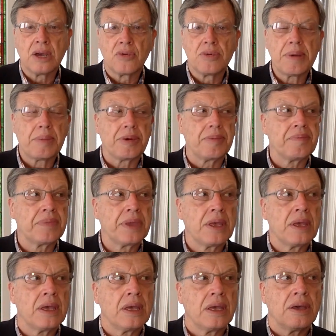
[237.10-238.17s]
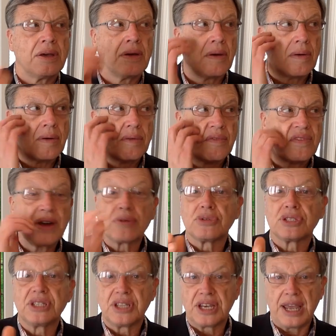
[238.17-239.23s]
Remember,
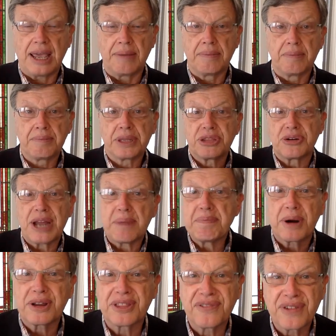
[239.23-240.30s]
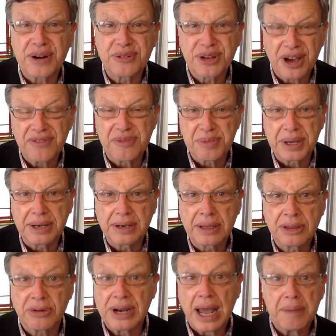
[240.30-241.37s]
federal's in the name, but they're not part of the federal government.
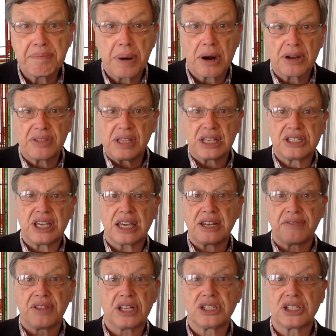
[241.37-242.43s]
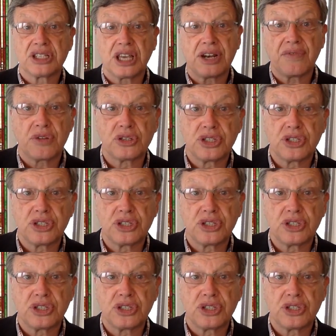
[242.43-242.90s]
They're not part of the executive, legislative, or